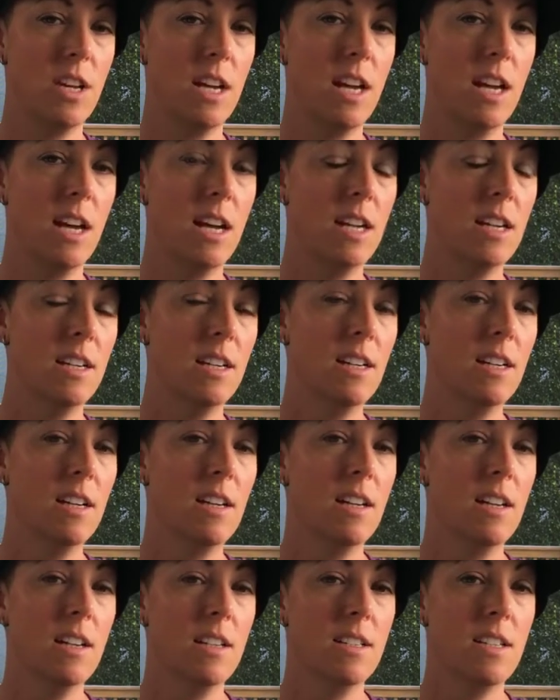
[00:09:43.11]
can
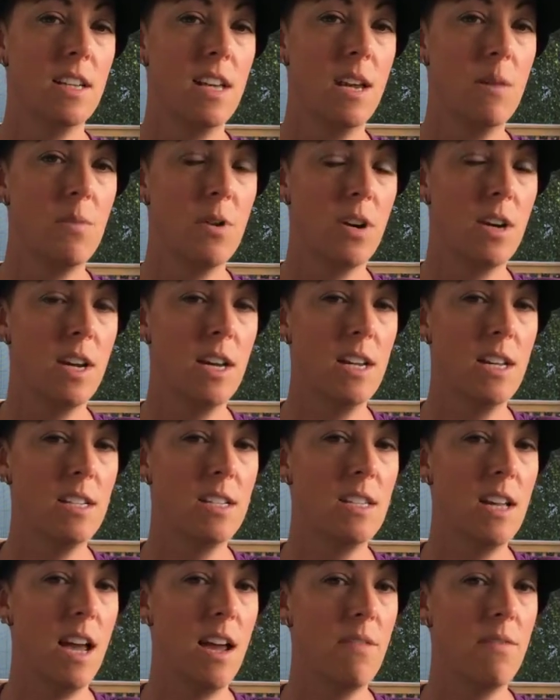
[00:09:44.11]
to keep your kitty
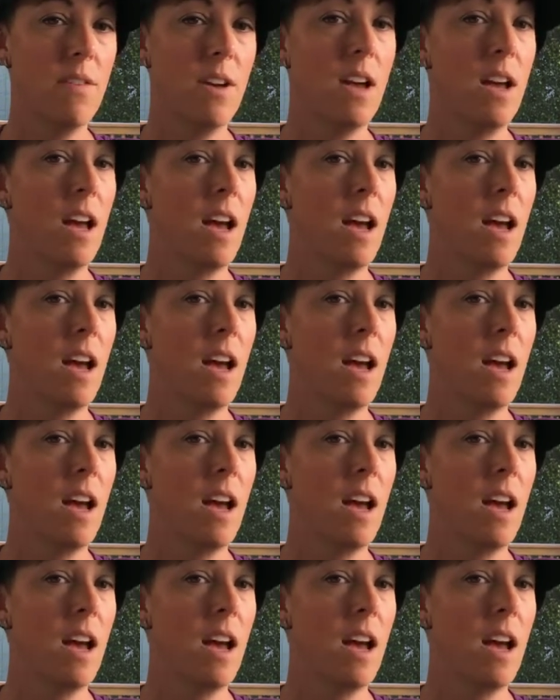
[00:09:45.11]
safe.